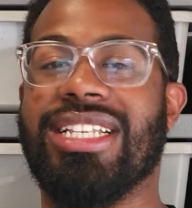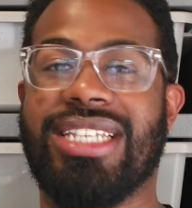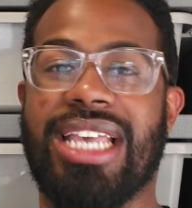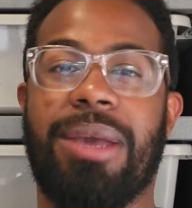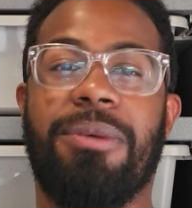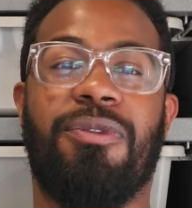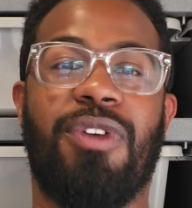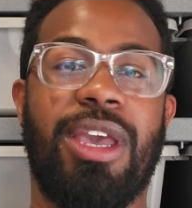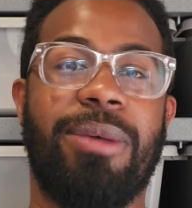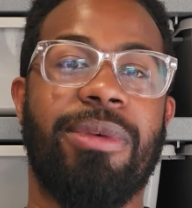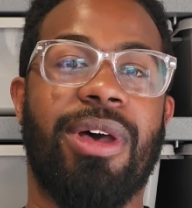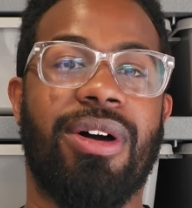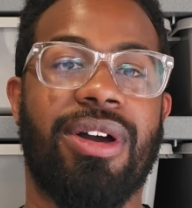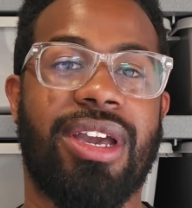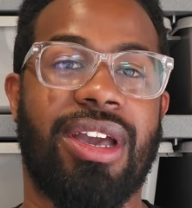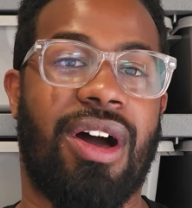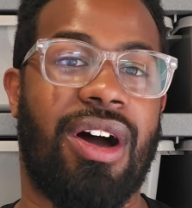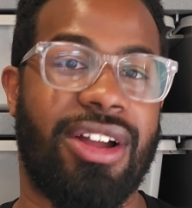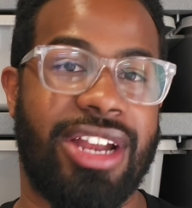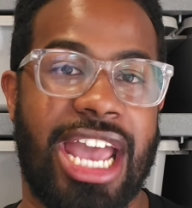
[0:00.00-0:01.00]
same female
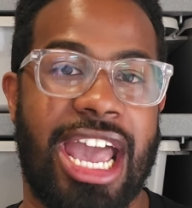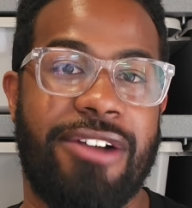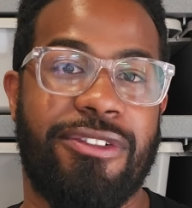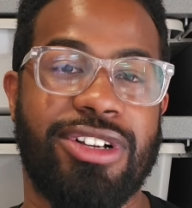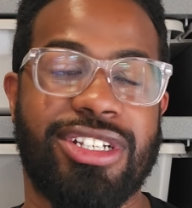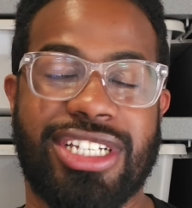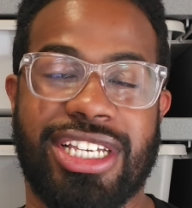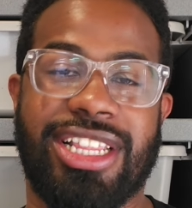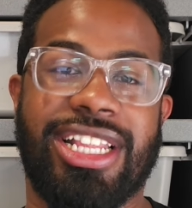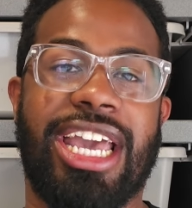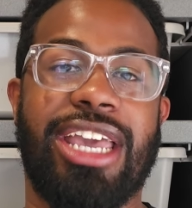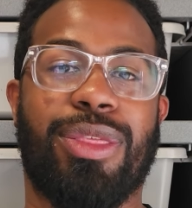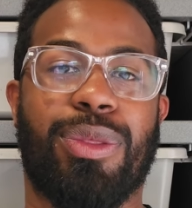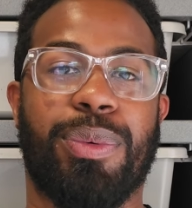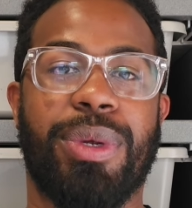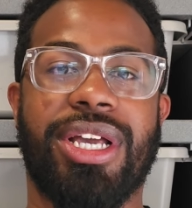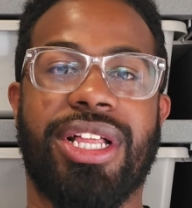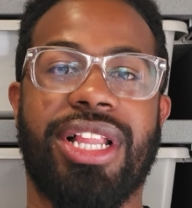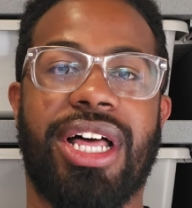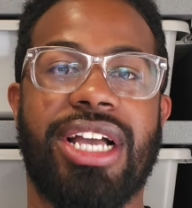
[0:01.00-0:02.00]
on average can lay
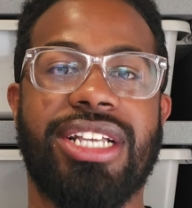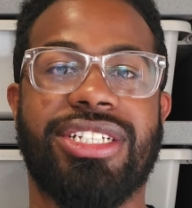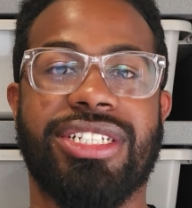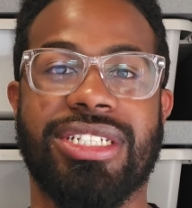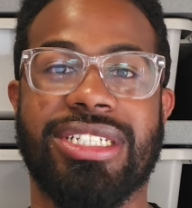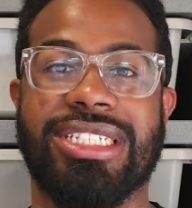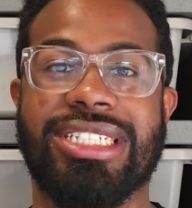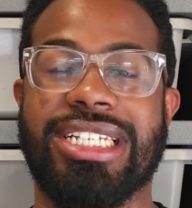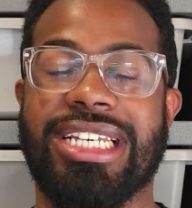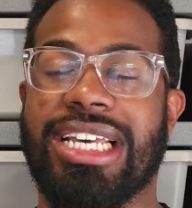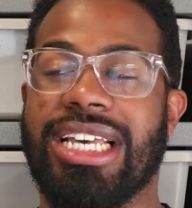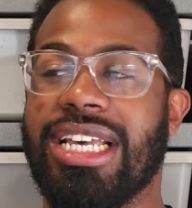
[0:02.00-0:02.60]
3 clutches.